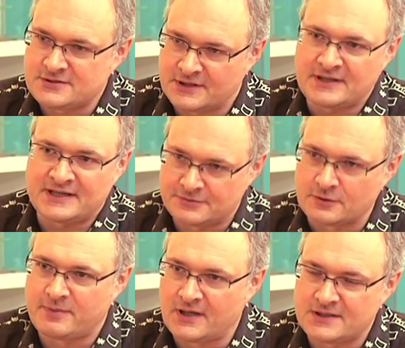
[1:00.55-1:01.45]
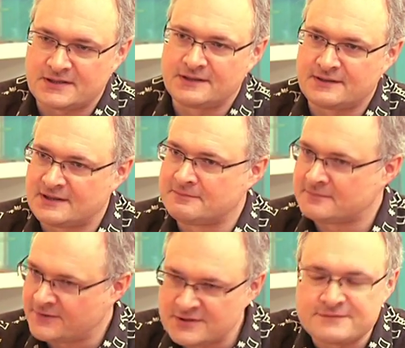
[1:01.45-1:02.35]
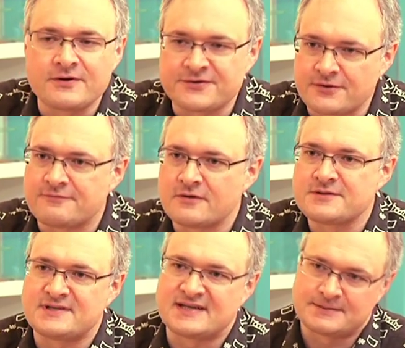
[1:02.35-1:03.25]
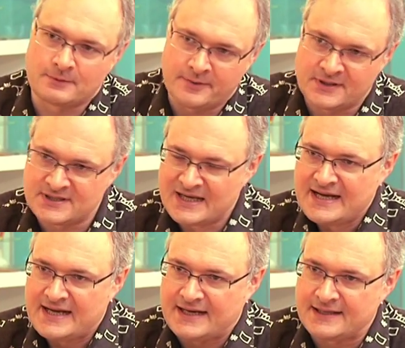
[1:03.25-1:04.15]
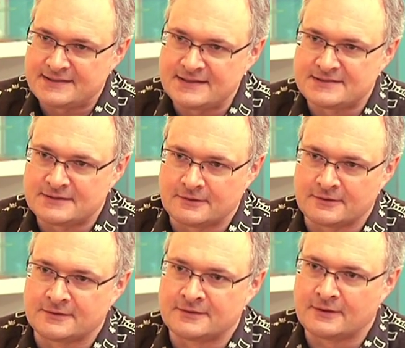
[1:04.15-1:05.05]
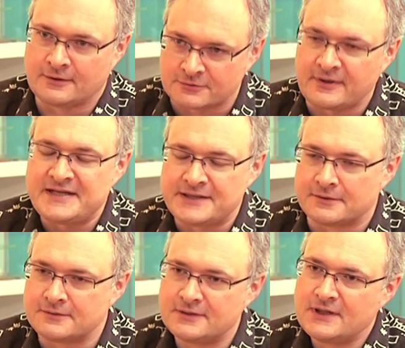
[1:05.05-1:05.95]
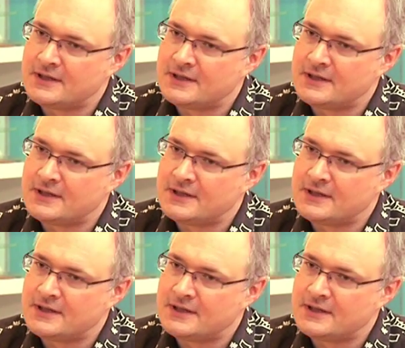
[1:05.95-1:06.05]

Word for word: And I took part and I, this was the first experiment I did on, on radio.